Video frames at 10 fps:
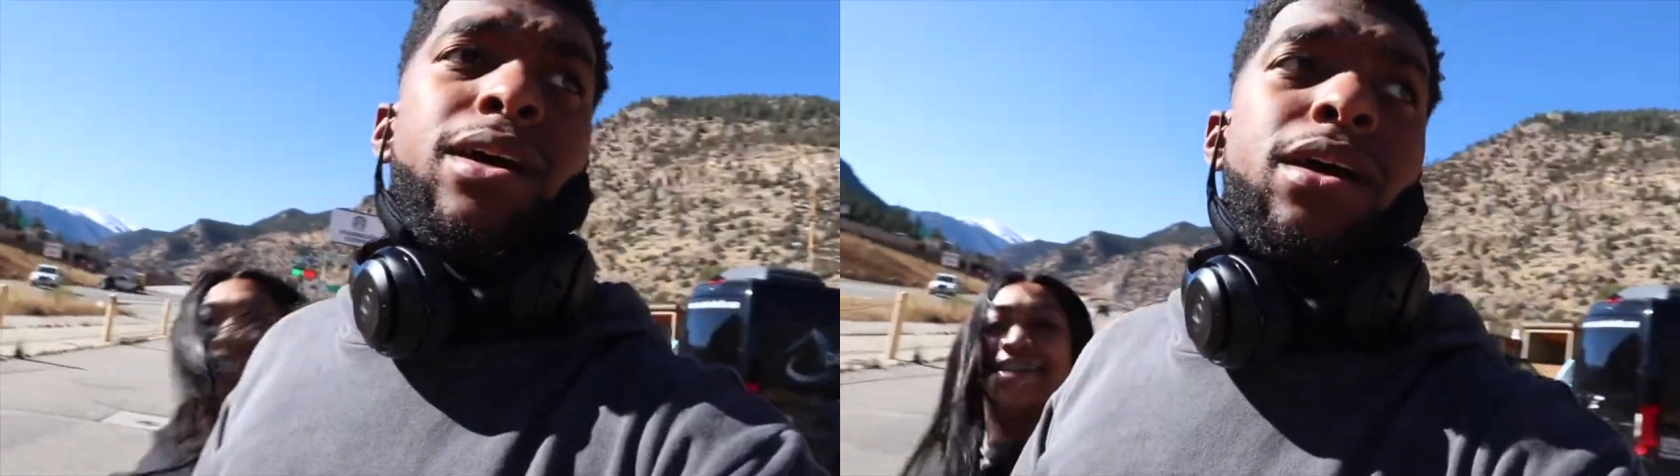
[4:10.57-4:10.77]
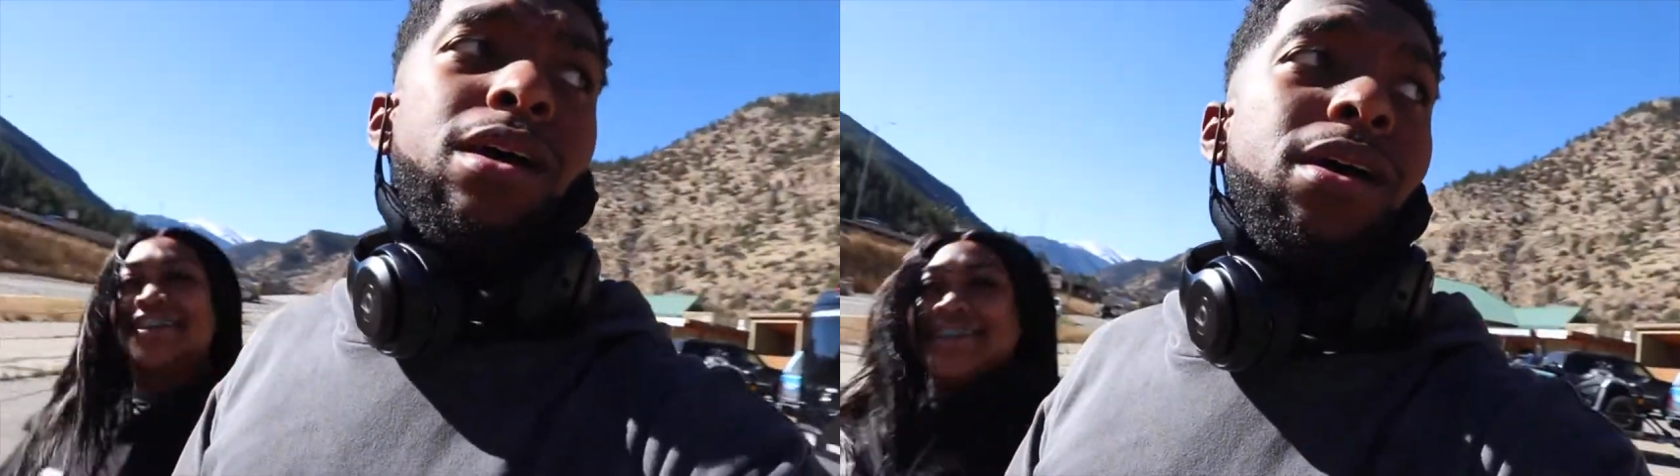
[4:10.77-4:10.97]

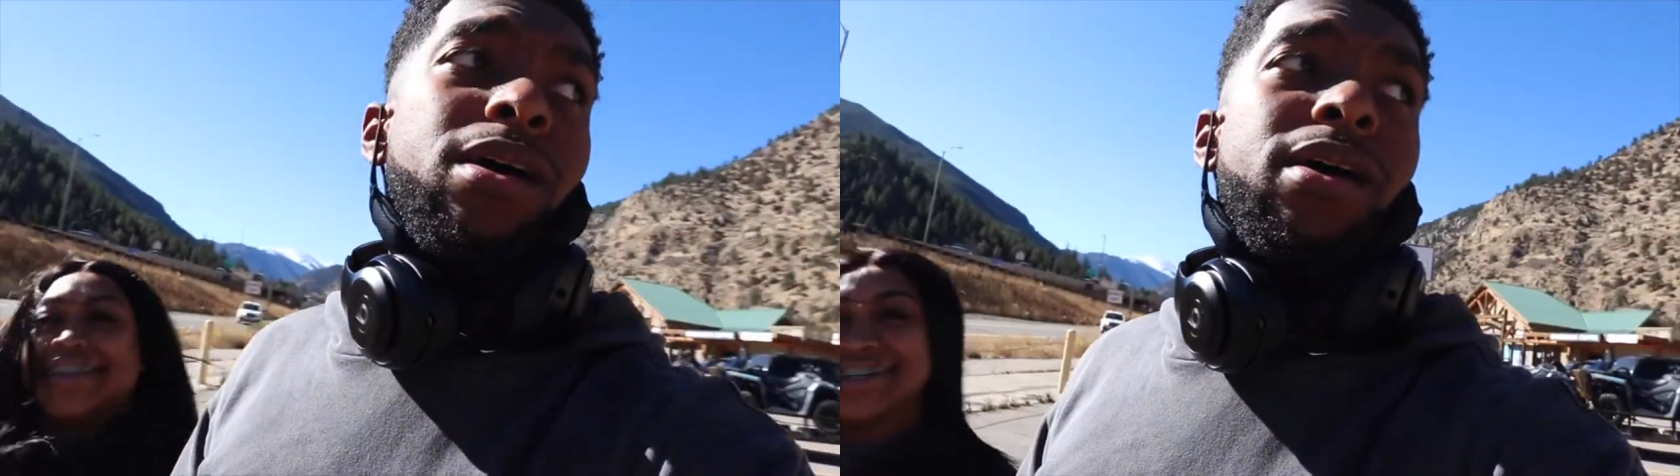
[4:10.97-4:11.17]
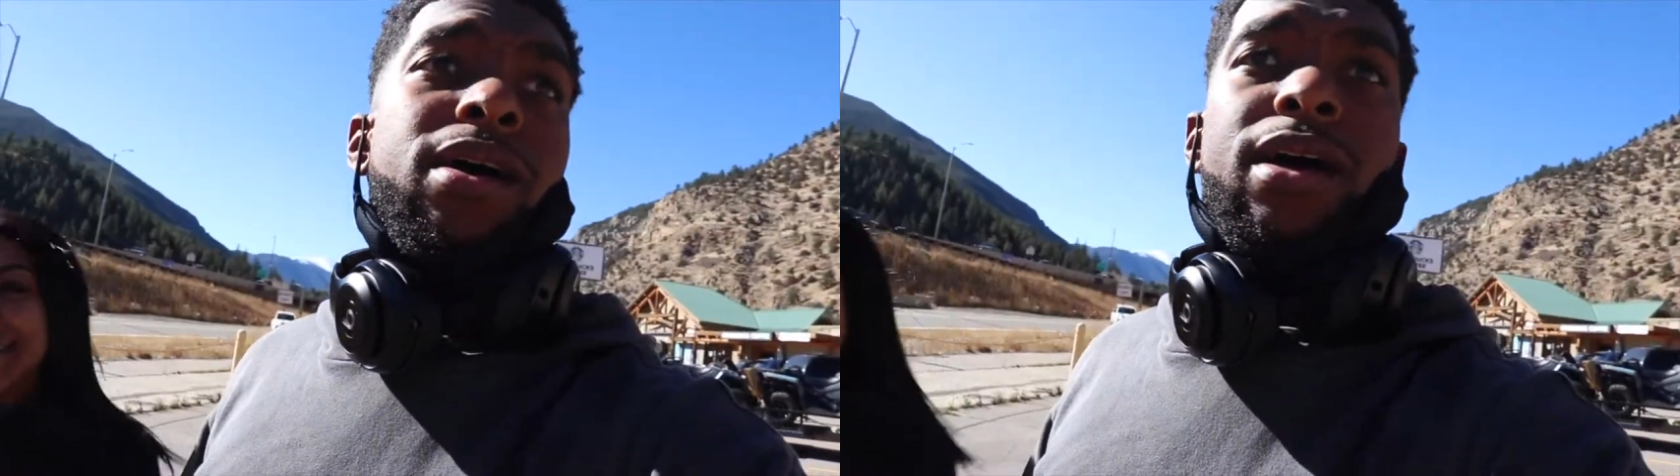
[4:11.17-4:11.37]

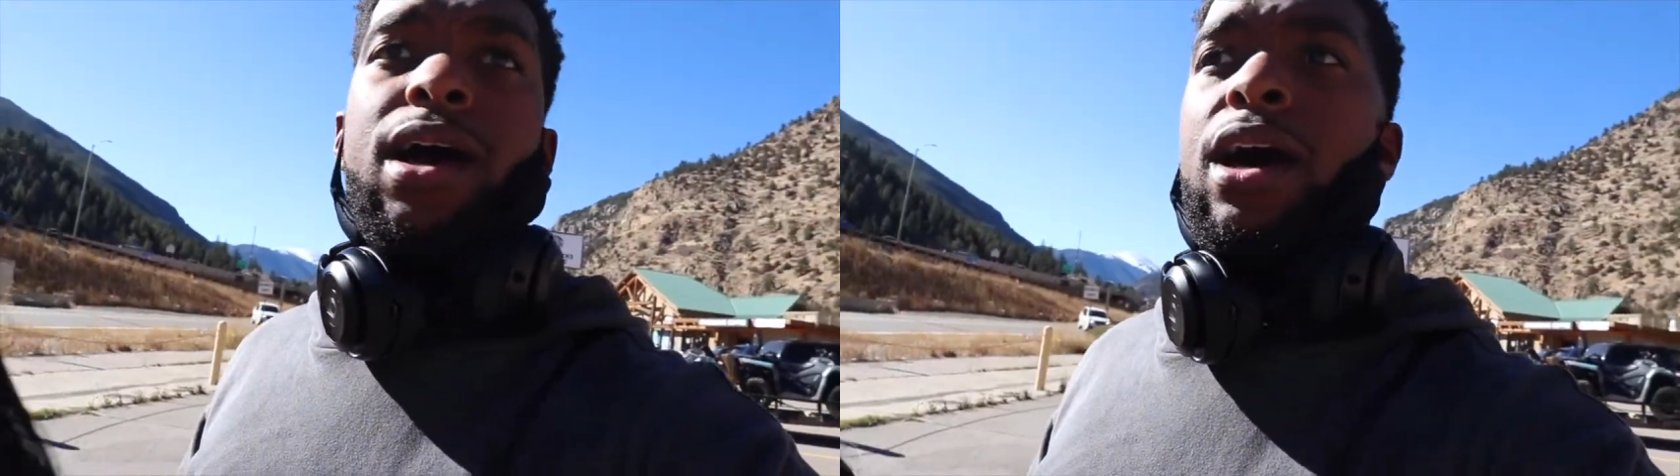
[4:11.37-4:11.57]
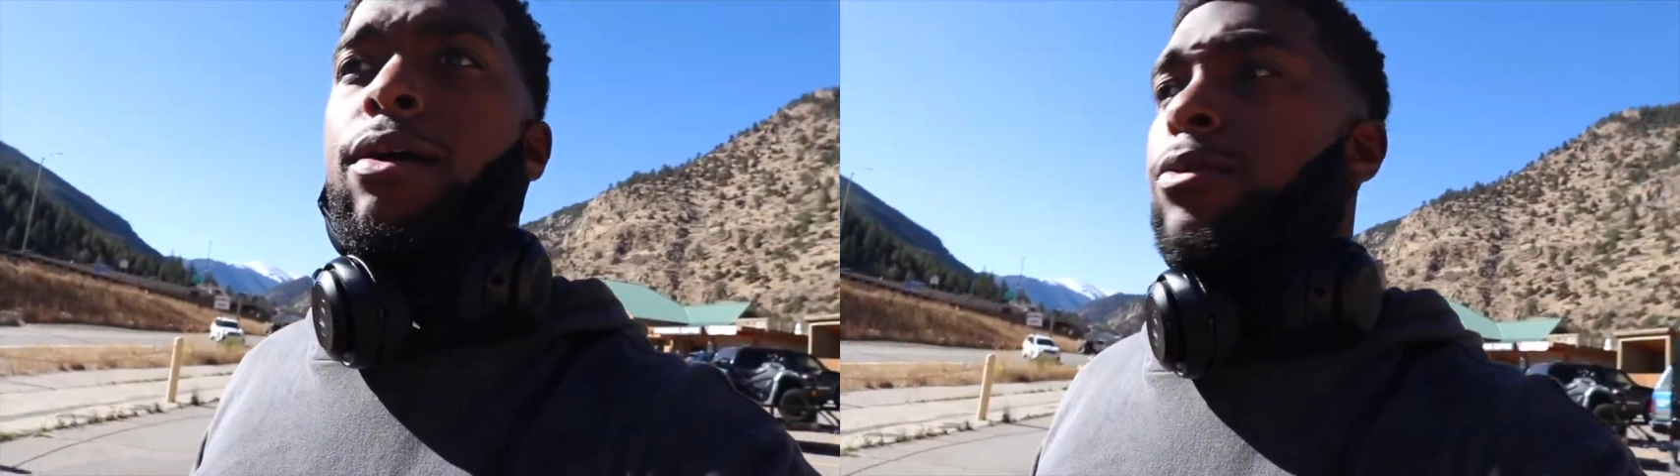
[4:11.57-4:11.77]

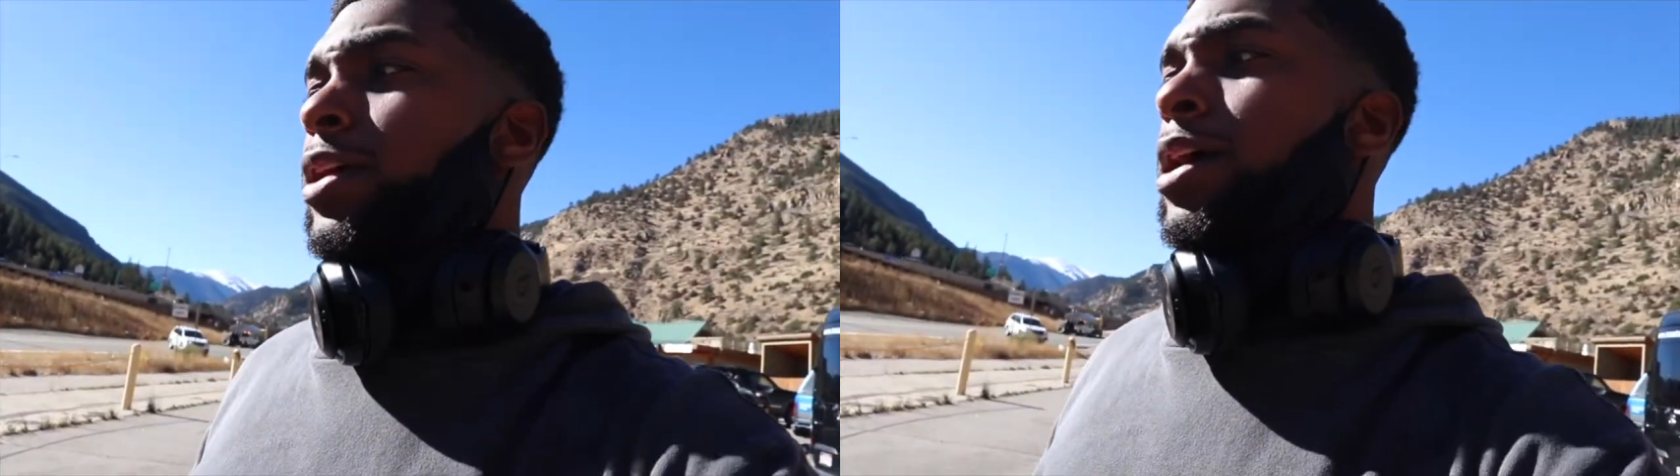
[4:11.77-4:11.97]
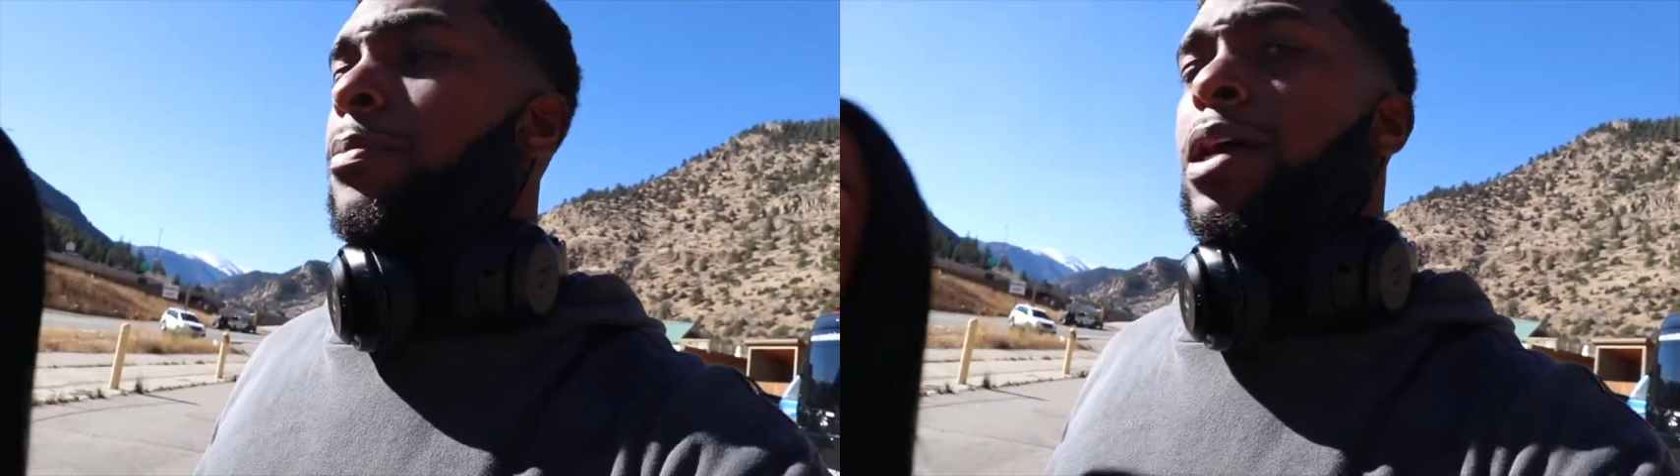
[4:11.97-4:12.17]
I don't
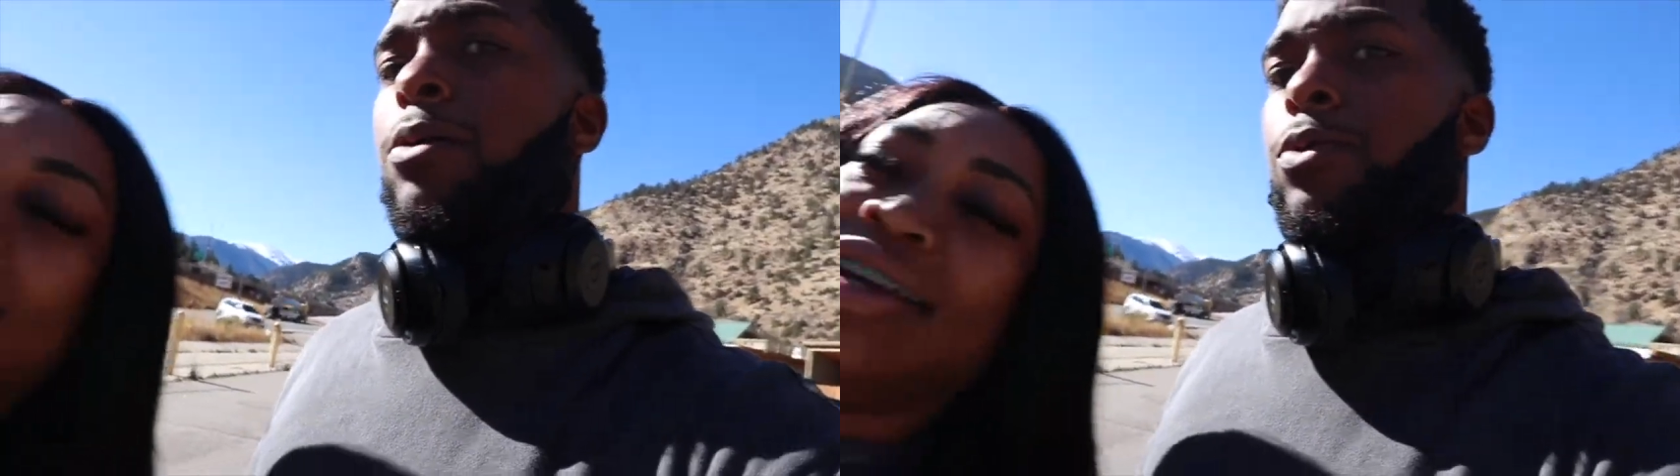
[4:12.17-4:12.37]
think I'm gonna be able to